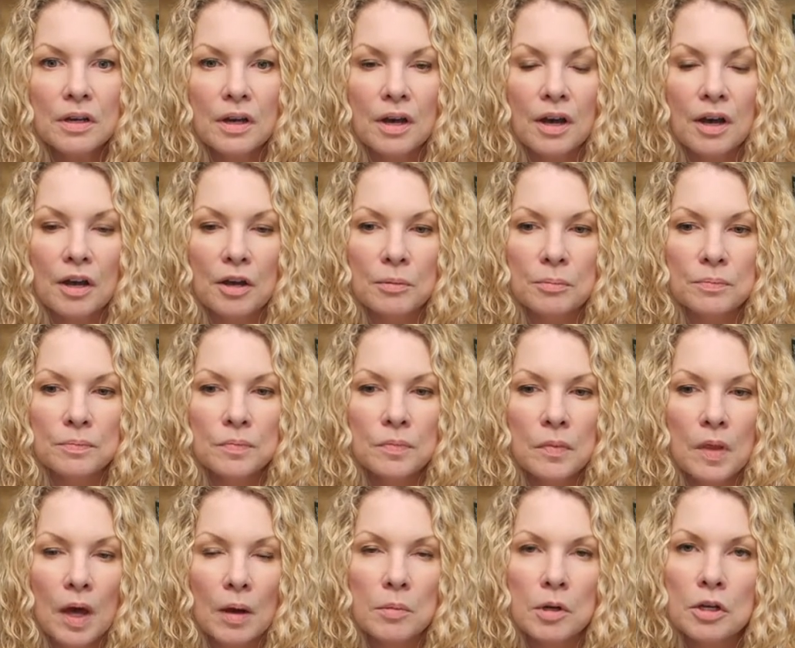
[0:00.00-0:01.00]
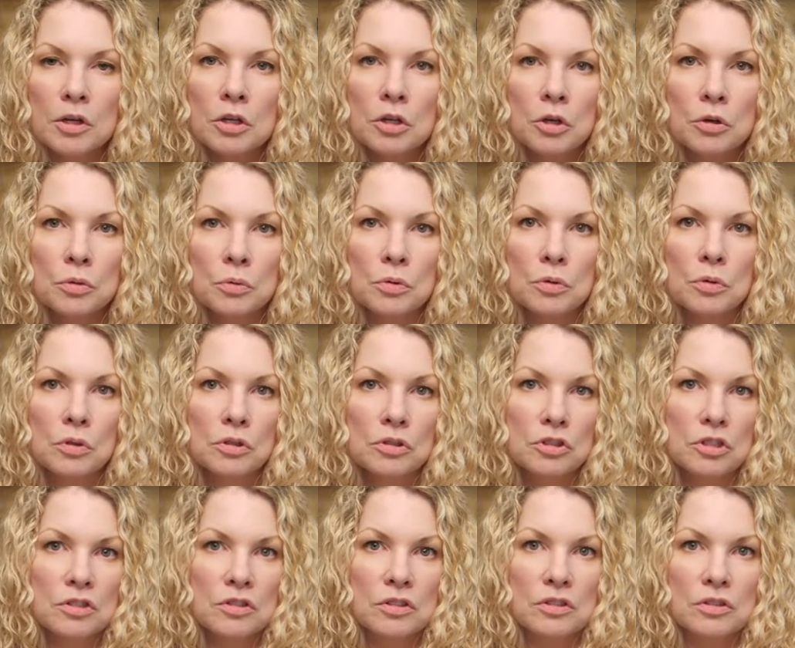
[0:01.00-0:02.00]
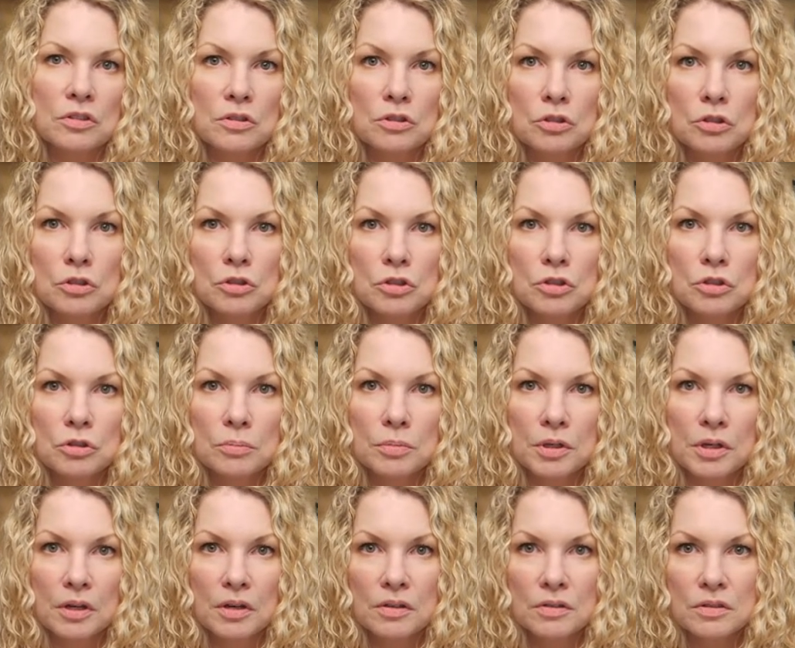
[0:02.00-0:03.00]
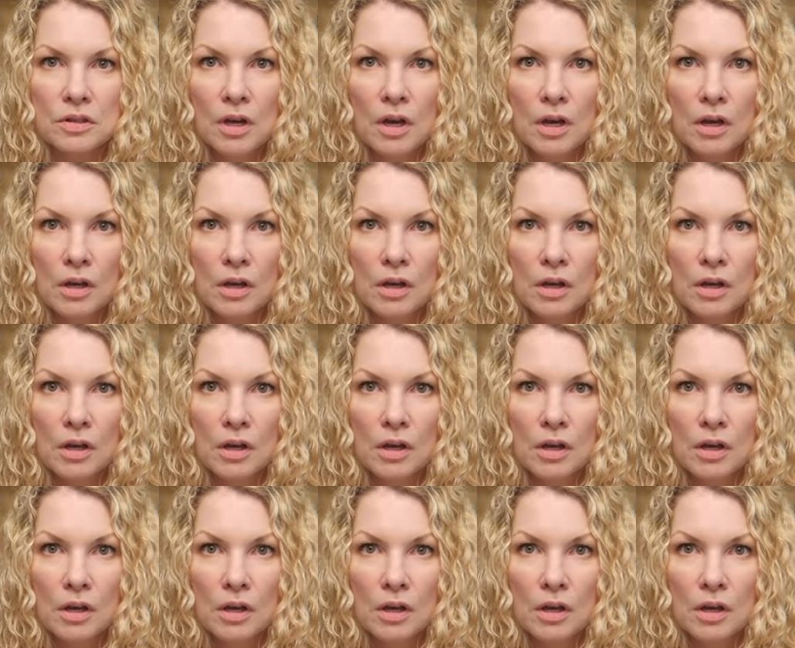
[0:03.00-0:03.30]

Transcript: Um, I'm not going to go through the logistics on YouTube because